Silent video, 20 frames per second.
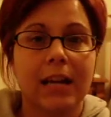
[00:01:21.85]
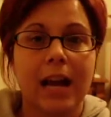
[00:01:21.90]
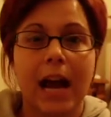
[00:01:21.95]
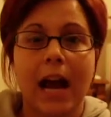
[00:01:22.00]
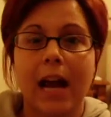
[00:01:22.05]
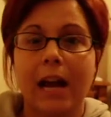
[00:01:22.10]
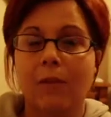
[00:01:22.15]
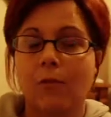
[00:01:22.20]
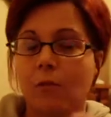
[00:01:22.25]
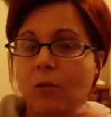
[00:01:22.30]

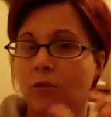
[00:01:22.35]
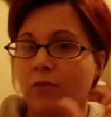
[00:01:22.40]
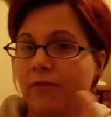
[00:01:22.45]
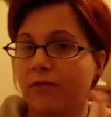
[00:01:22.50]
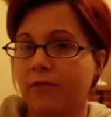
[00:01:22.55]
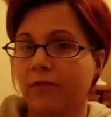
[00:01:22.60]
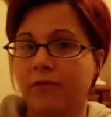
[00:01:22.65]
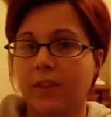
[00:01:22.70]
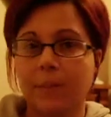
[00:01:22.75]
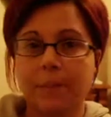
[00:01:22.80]
I will
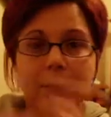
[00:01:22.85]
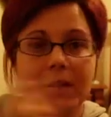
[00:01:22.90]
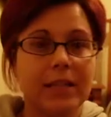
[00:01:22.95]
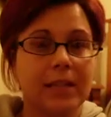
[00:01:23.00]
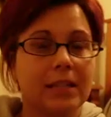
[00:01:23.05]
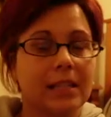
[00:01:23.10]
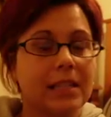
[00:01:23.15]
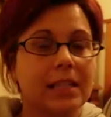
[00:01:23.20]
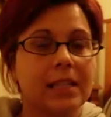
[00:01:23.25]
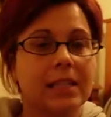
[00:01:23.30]
flip
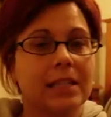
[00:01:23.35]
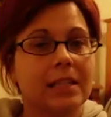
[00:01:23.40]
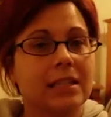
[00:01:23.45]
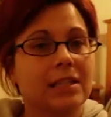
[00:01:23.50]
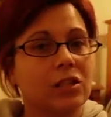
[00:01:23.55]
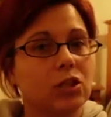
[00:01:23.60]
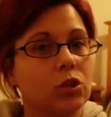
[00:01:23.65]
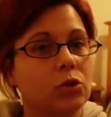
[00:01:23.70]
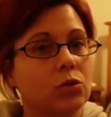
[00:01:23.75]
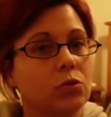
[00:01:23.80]
it
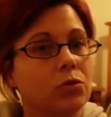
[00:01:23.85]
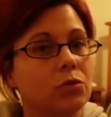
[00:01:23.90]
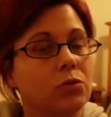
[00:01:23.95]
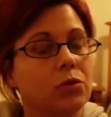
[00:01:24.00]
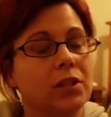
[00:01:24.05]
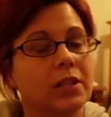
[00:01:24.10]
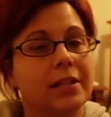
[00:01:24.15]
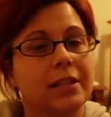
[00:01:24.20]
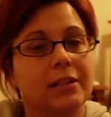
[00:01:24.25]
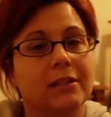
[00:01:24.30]
to
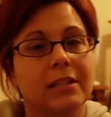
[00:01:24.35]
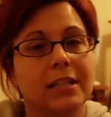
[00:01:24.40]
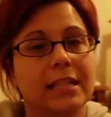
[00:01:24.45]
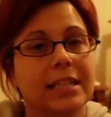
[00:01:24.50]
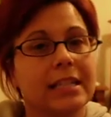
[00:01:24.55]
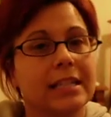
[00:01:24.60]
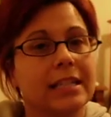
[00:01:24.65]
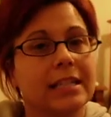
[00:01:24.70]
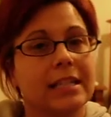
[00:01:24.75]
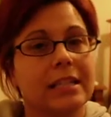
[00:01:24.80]
the
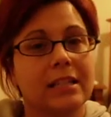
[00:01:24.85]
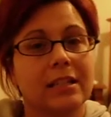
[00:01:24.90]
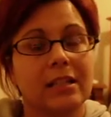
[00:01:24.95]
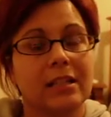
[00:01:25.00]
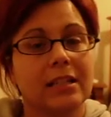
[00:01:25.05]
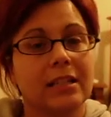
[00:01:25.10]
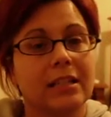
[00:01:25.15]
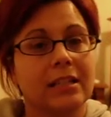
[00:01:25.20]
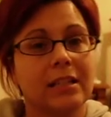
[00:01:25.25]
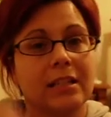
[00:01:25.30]
nearest
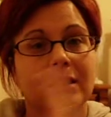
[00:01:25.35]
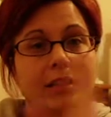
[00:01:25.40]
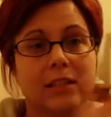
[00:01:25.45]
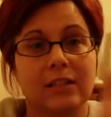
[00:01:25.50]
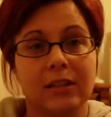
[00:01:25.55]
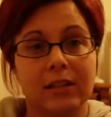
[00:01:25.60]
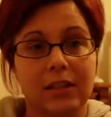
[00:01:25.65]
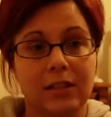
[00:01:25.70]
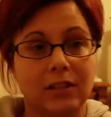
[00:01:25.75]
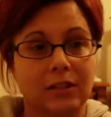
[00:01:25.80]

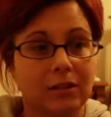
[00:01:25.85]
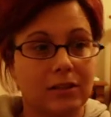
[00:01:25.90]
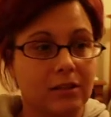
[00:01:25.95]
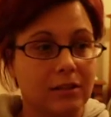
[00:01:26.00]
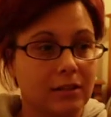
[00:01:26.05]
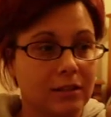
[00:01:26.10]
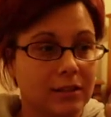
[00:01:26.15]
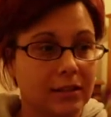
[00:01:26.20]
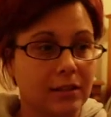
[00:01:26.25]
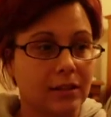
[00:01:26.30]
either
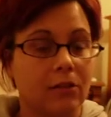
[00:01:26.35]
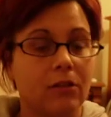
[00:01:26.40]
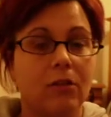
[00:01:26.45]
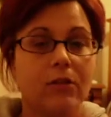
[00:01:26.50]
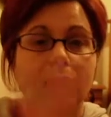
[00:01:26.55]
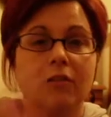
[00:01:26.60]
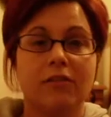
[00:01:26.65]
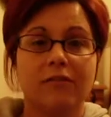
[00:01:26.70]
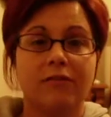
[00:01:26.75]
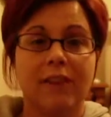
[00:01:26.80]
0
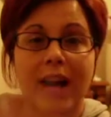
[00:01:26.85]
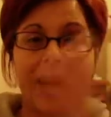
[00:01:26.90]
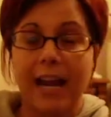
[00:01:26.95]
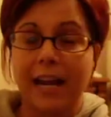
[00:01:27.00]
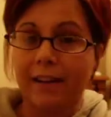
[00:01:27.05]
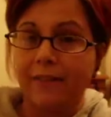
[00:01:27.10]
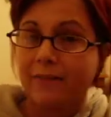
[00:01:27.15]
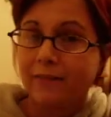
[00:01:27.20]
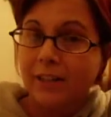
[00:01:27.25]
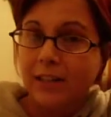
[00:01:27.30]
or
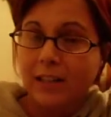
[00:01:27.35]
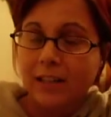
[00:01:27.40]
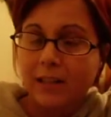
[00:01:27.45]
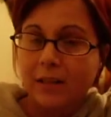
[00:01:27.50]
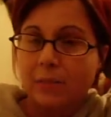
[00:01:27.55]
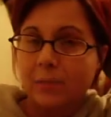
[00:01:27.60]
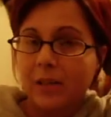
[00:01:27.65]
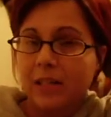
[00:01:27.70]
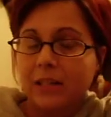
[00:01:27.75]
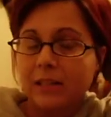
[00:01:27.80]
5
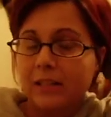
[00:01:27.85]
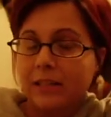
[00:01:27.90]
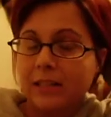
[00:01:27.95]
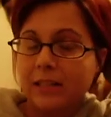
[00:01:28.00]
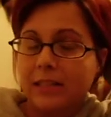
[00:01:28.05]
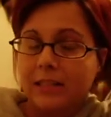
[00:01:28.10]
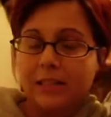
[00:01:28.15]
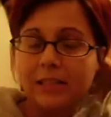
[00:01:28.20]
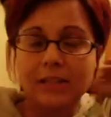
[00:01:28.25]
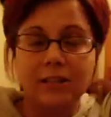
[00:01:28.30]

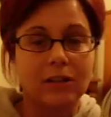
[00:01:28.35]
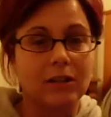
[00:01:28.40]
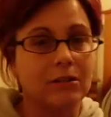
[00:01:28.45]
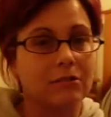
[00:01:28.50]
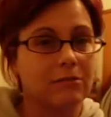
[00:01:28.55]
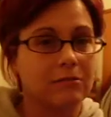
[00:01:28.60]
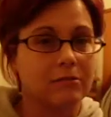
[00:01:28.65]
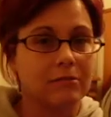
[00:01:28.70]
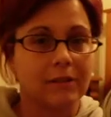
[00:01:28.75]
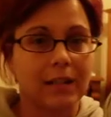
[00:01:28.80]
because no,
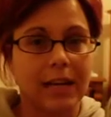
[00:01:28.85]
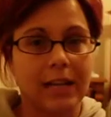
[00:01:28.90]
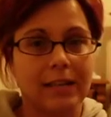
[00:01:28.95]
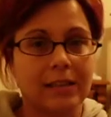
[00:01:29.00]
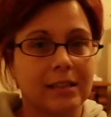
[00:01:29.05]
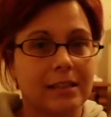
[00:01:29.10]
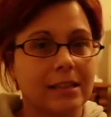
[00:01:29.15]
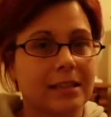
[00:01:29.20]
I just